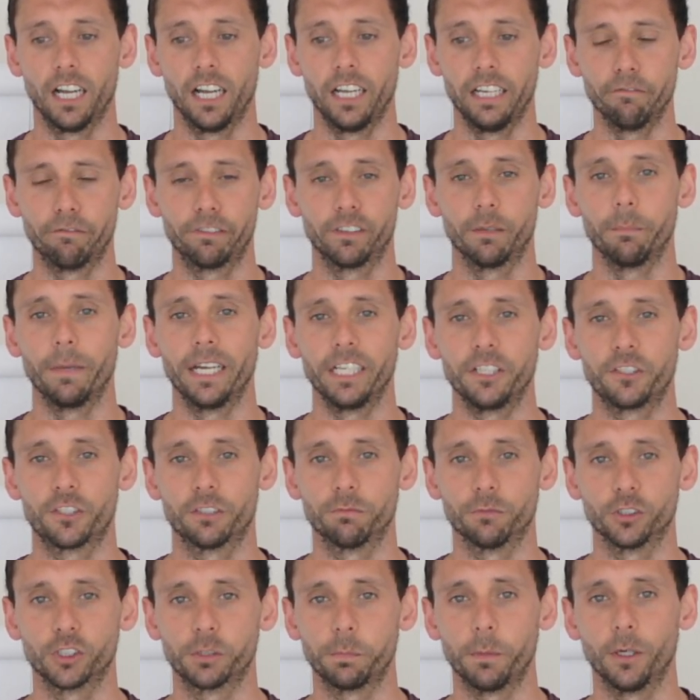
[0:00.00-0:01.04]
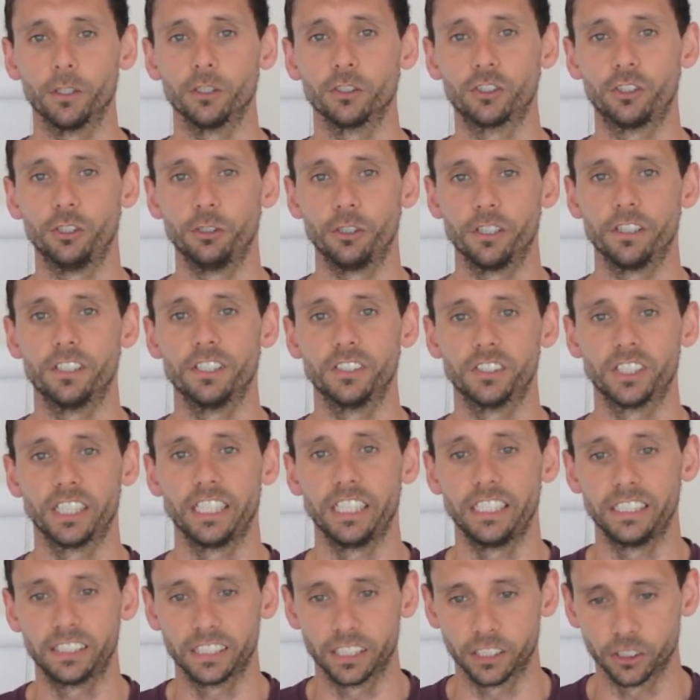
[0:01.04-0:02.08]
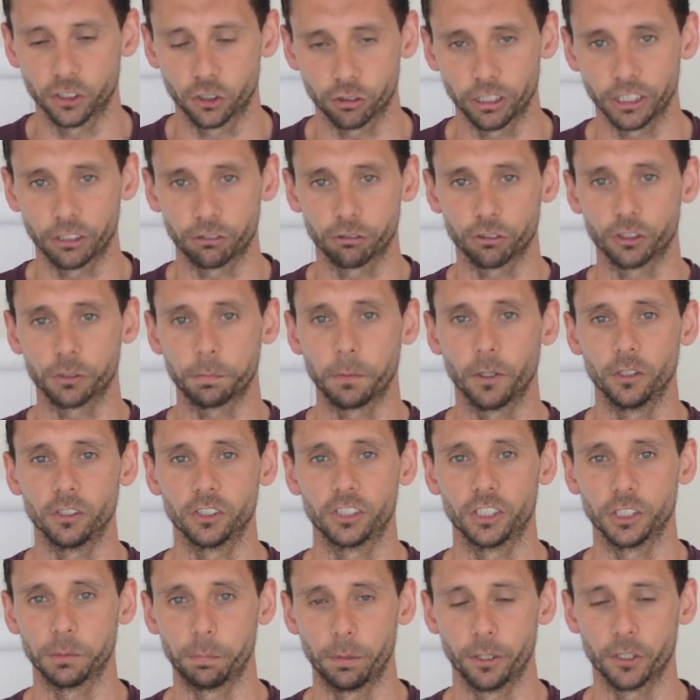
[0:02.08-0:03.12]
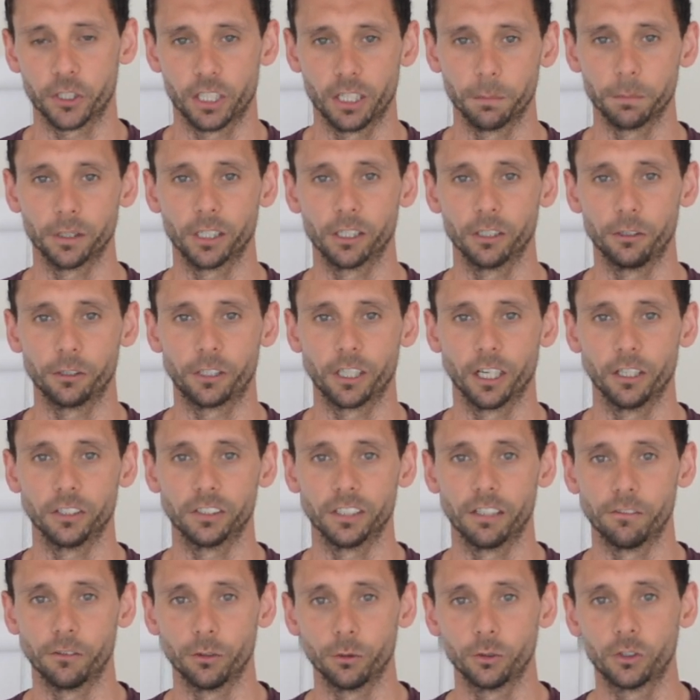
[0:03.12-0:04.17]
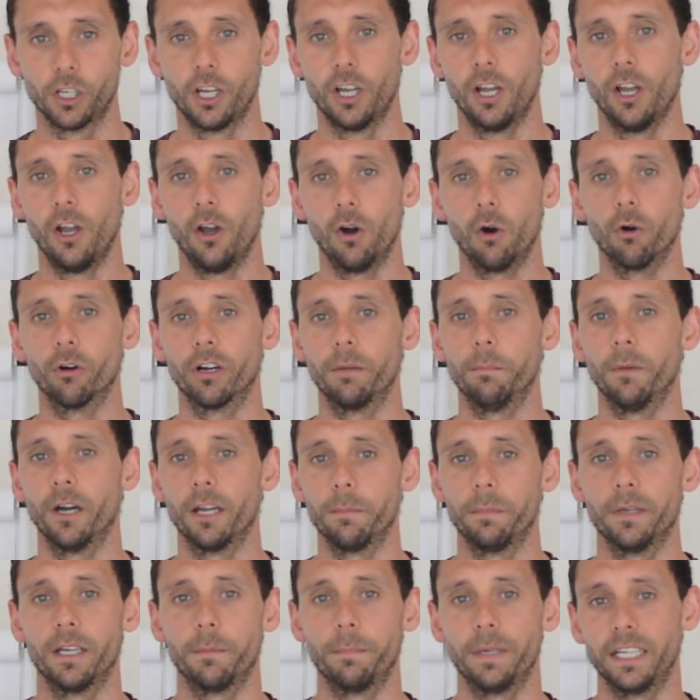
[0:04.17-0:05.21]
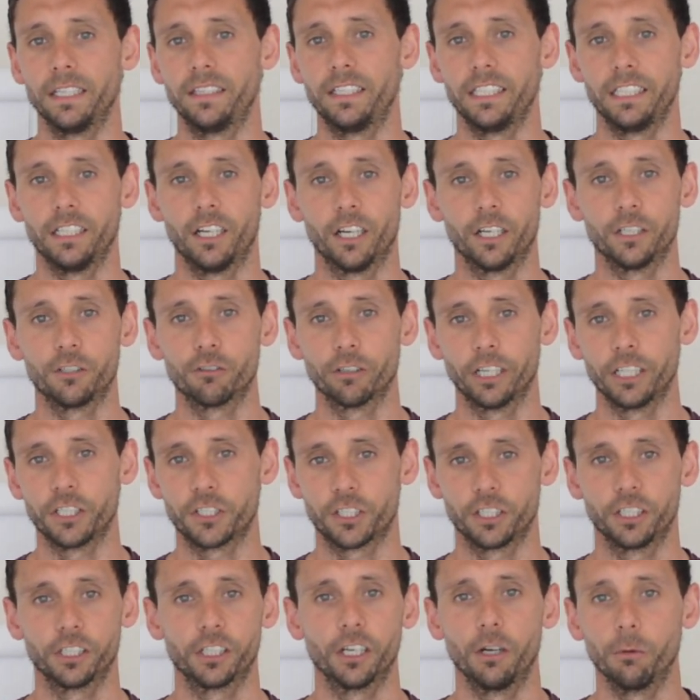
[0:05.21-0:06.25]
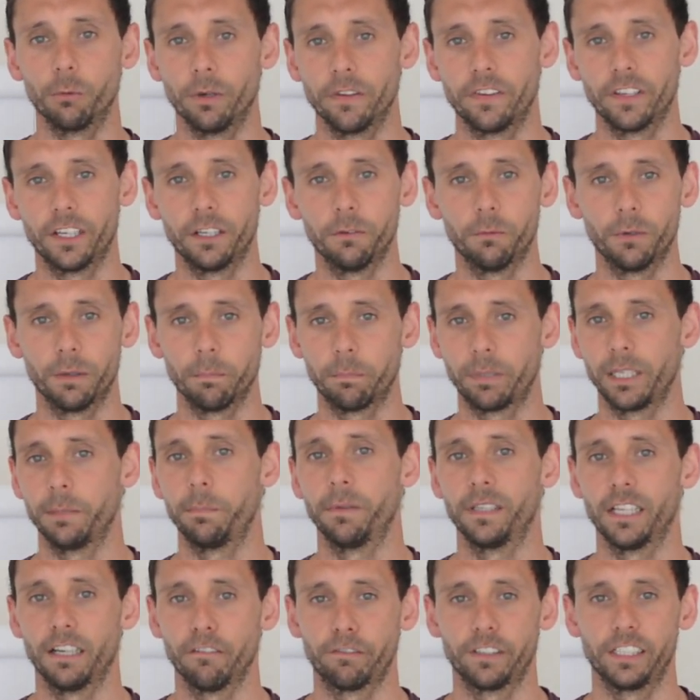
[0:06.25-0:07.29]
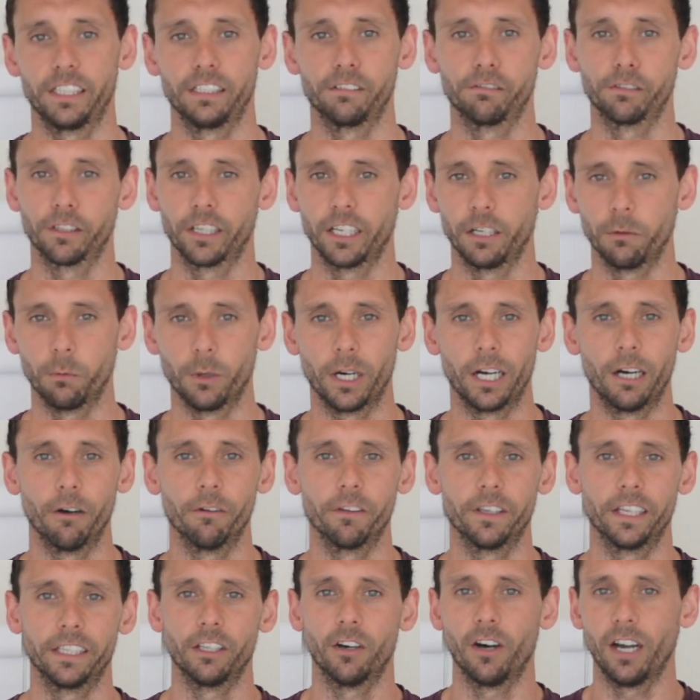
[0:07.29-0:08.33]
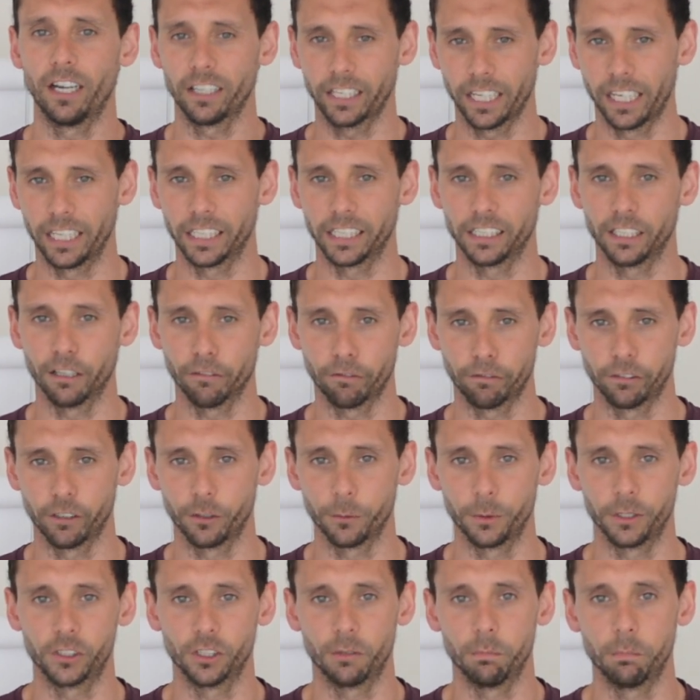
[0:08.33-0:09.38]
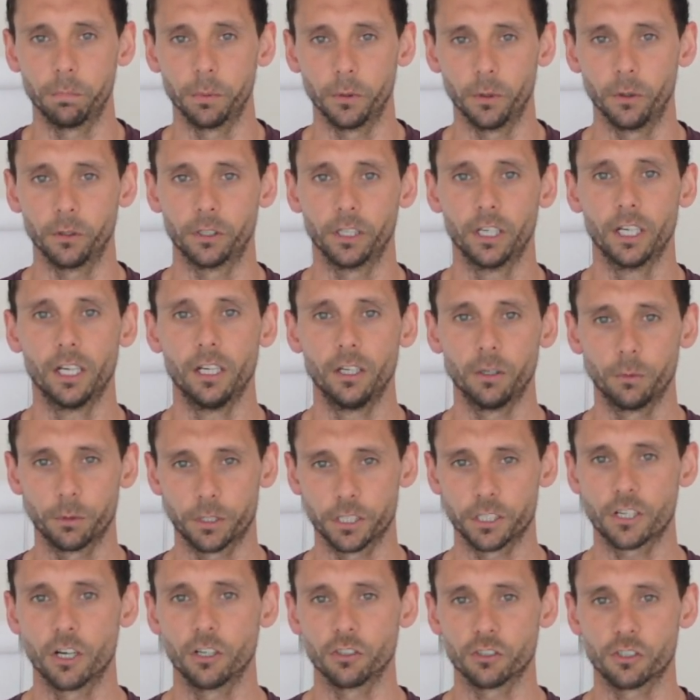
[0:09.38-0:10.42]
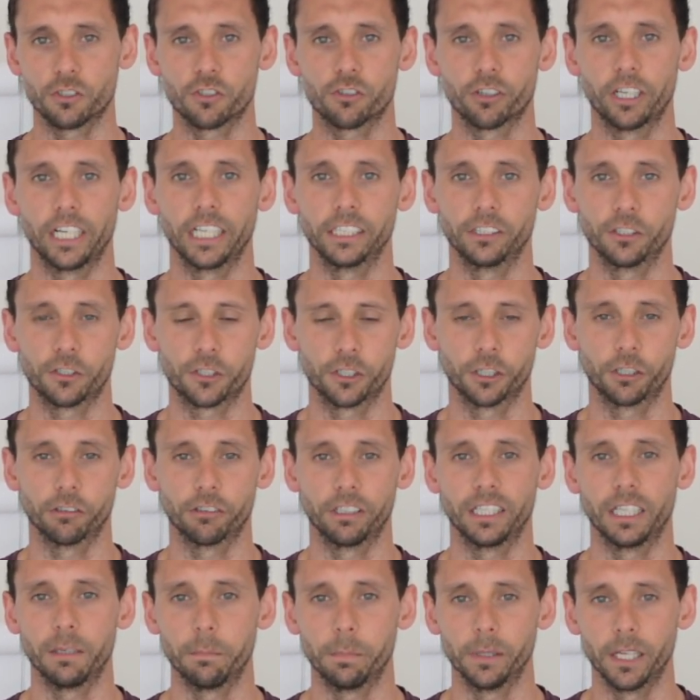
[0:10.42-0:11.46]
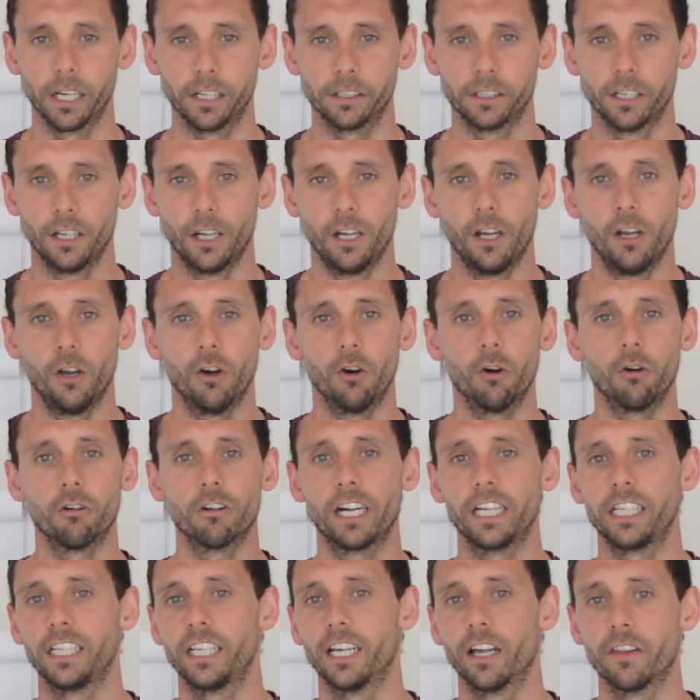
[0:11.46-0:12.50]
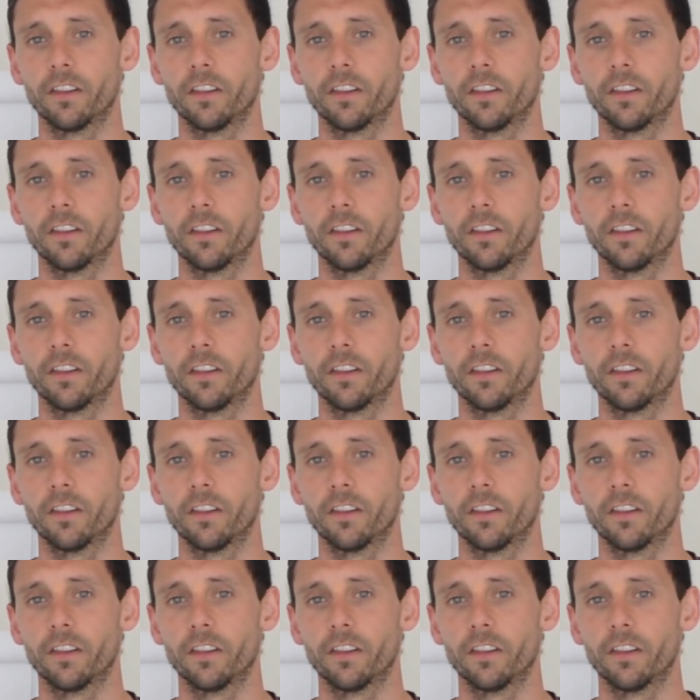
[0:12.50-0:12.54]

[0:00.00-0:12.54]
inflammation response to the disease and a stress response that's pushing up the glucose levels, or it might be a bit of dehydration to go with it. When people aren't feeling very well, they're not getting enough fluids on board, just concentrating the sugar in their blood, or any